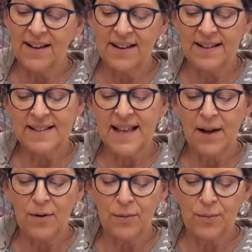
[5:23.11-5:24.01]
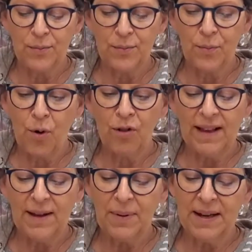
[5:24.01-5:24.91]
It's not
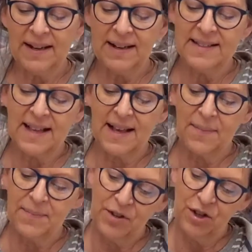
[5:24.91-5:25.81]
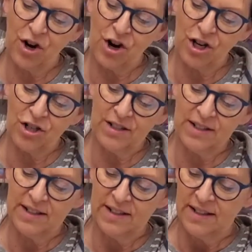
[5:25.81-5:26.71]
woolly, but it's a yarn
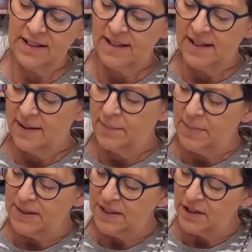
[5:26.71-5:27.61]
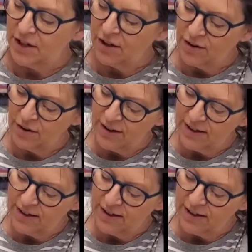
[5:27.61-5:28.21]
material.